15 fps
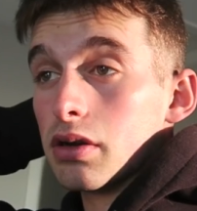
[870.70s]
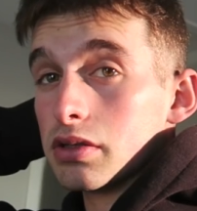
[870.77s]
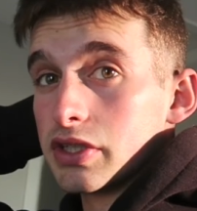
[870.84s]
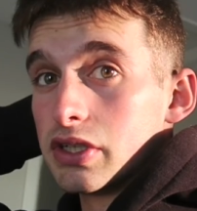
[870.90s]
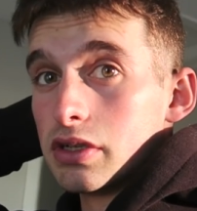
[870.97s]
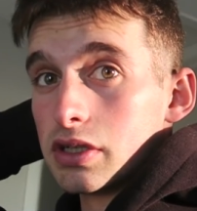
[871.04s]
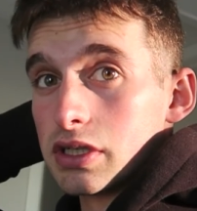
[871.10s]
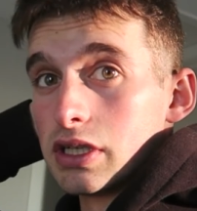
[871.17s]
all
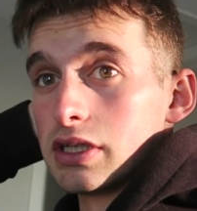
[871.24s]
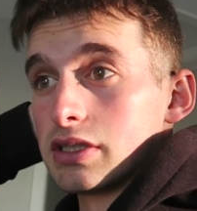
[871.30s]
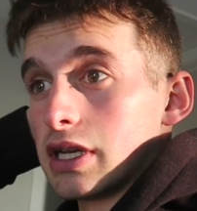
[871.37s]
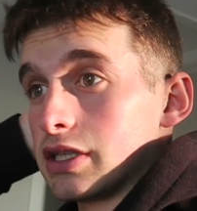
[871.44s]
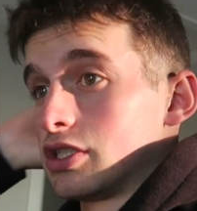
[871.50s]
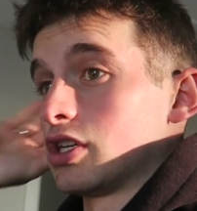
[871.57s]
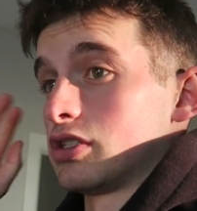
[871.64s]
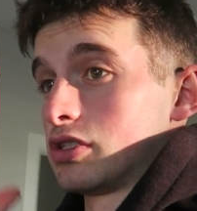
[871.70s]
seriousness,
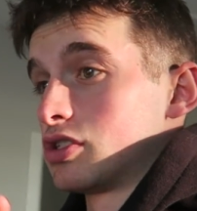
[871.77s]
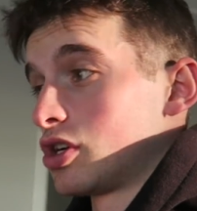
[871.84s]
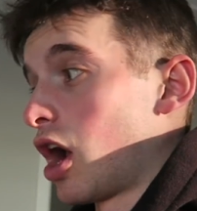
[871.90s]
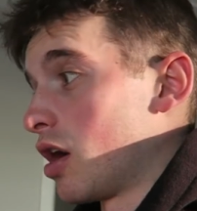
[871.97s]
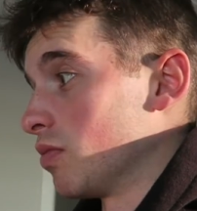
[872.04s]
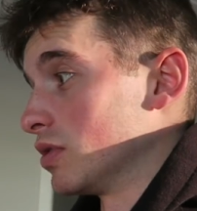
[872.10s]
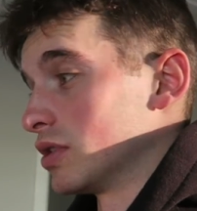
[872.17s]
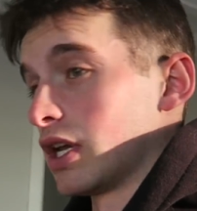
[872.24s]
that
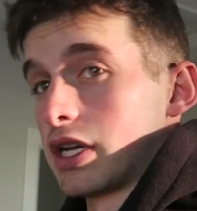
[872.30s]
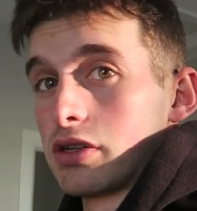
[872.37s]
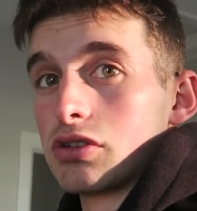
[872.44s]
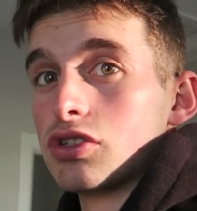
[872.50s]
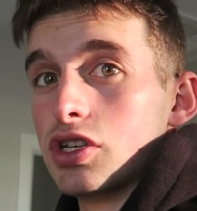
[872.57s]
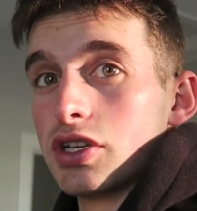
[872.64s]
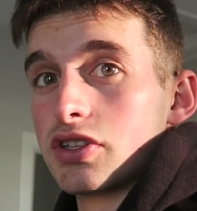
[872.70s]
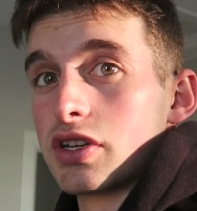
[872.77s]
shot was like
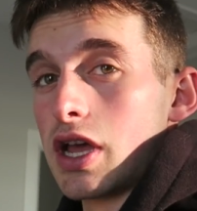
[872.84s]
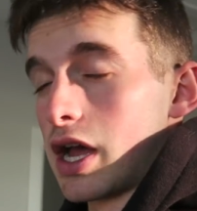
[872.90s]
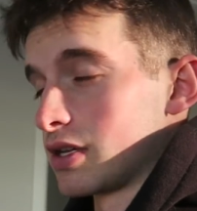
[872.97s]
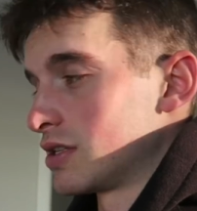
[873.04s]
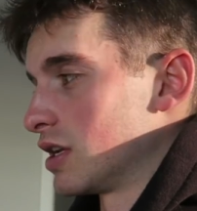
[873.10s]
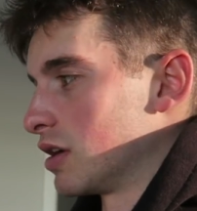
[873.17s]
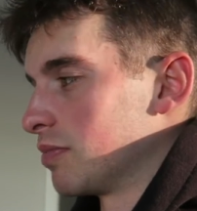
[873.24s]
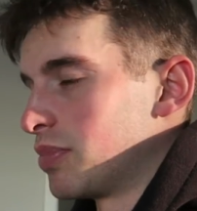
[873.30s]

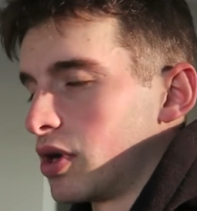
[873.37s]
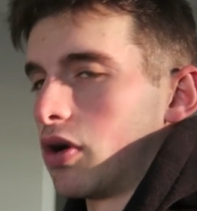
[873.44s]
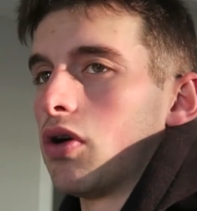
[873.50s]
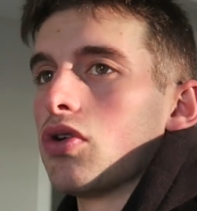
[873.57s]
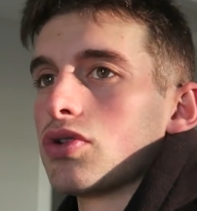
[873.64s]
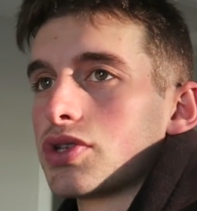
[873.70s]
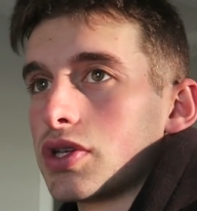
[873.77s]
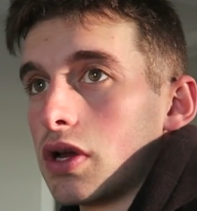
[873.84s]
disgusting, but
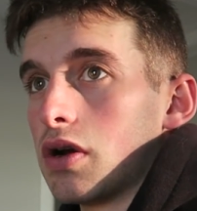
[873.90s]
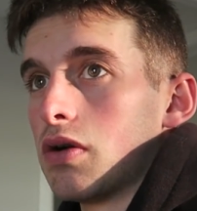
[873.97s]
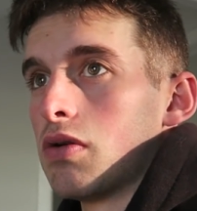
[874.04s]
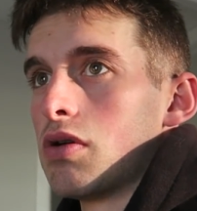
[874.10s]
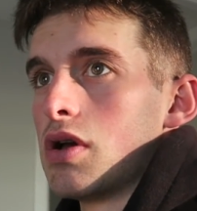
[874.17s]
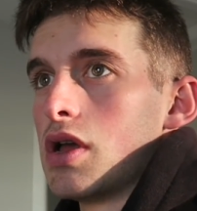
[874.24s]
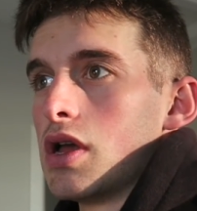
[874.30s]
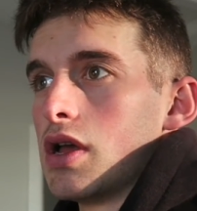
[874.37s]
also
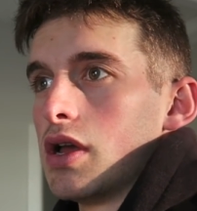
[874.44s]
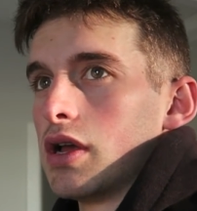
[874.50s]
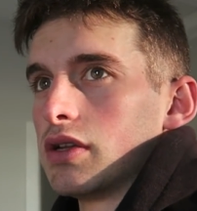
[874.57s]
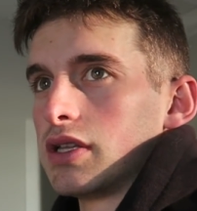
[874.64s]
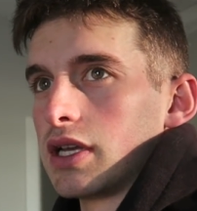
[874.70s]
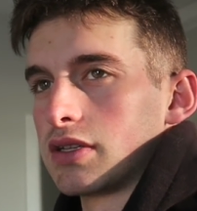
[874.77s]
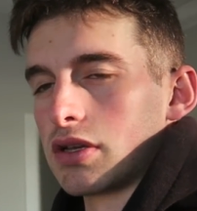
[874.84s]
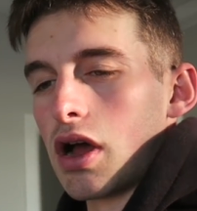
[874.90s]

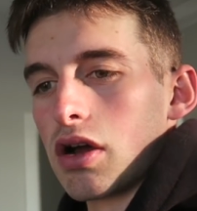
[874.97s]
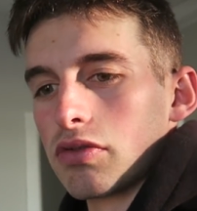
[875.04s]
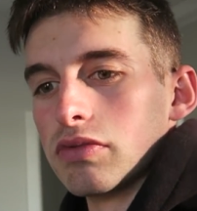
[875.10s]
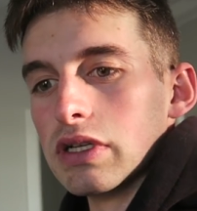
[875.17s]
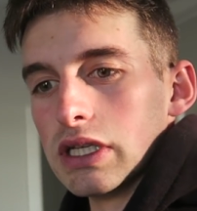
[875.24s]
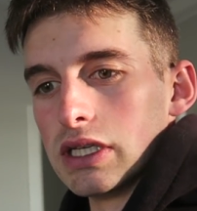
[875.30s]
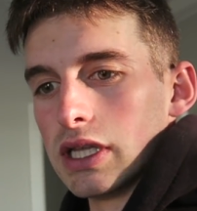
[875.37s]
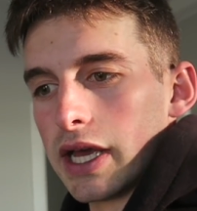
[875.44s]
that song
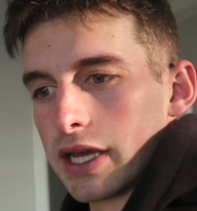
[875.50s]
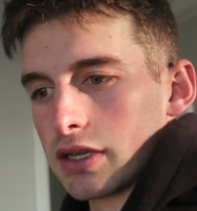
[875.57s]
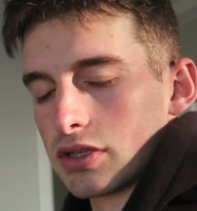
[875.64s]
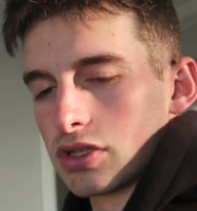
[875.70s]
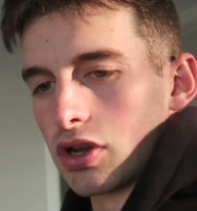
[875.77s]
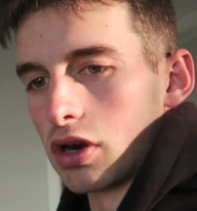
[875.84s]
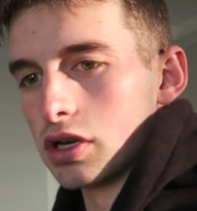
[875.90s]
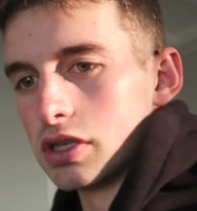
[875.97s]
really like
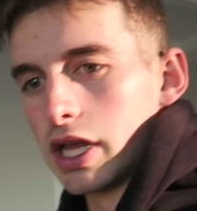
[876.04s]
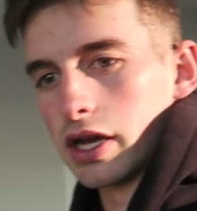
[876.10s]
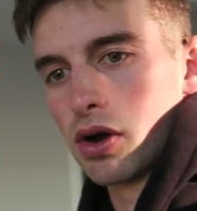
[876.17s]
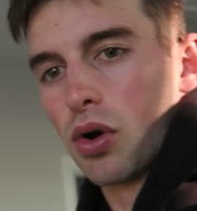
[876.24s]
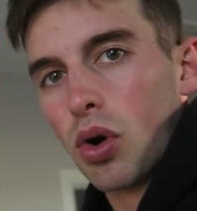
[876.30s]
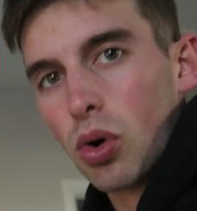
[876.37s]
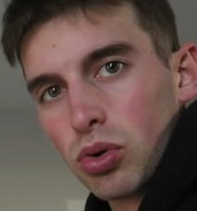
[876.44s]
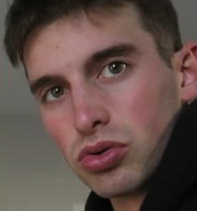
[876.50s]
started like a
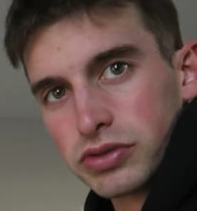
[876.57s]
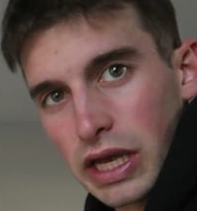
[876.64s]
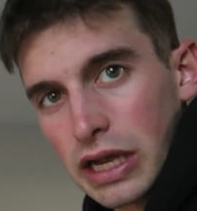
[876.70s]
whole